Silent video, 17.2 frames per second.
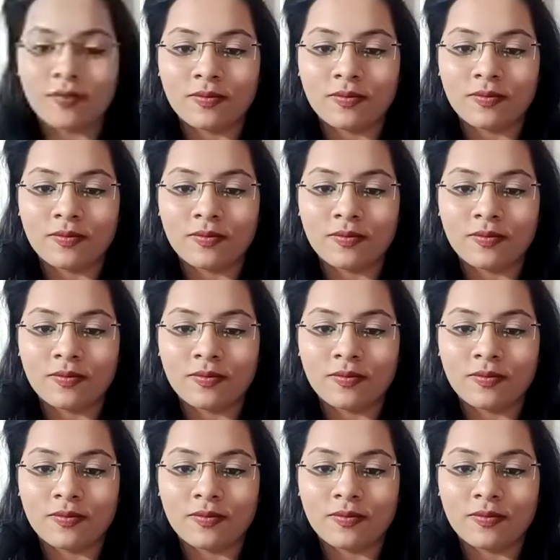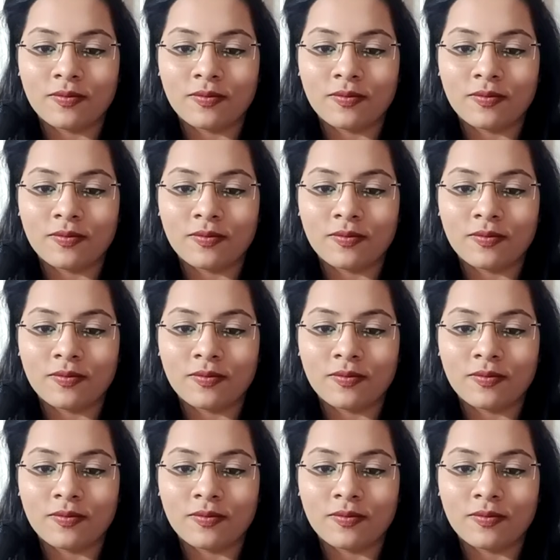Praise the Lord,
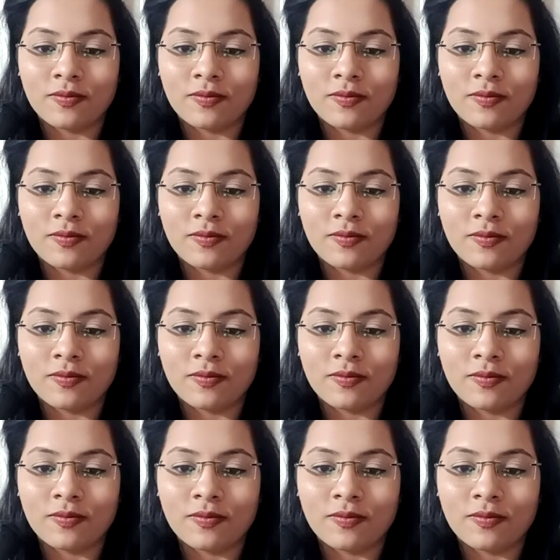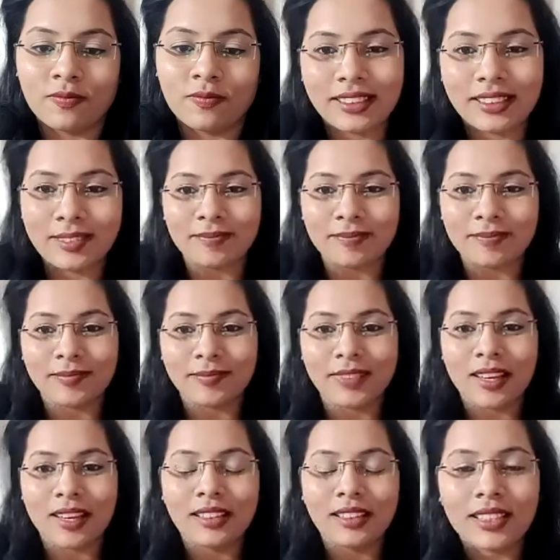everybody. This is Rajeshmi
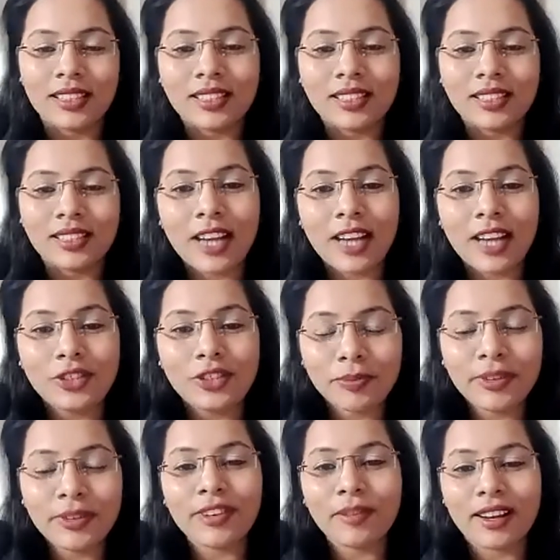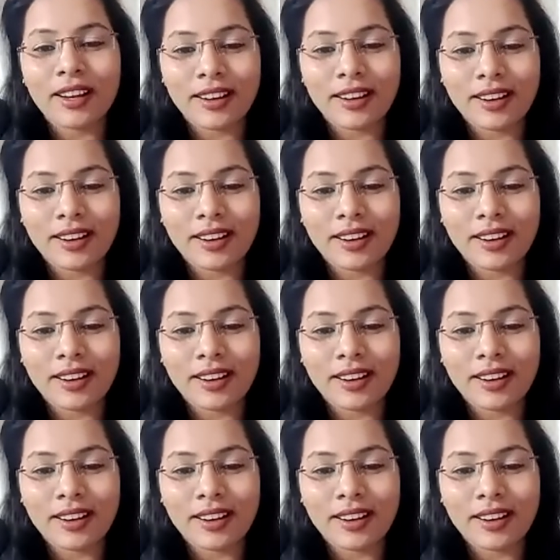from Karnataka, India.